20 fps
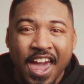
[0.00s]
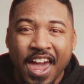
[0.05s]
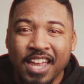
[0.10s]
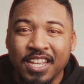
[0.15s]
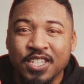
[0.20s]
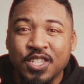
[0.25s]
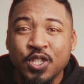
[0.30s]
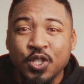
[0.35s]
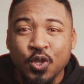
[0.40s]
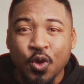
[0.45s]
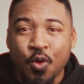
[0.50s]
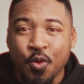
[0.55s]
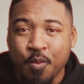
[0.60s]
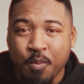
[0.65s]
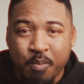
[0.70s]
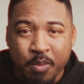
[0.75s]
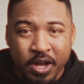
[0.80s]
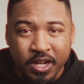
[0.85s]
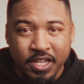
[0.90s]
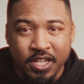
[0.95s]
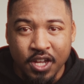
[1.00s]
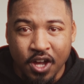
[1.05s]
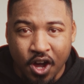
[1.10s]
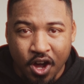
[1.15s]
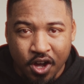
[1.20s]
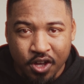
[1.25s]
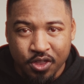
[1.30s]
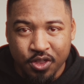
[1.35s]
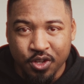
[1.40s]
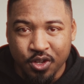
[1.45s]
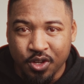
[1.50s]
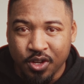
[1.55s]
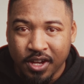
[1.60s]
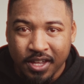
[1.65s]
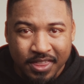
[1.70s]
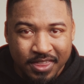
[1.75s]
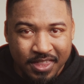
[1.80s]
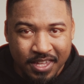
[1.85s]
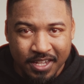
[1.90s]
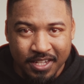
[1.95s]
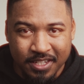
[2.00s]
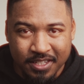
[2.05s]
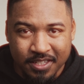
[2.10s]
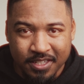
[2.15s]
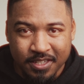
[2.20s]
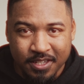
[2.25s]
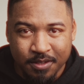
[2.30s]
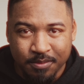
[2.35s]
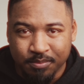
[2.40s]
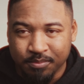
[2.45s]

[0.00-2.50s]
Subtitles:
and so many other things.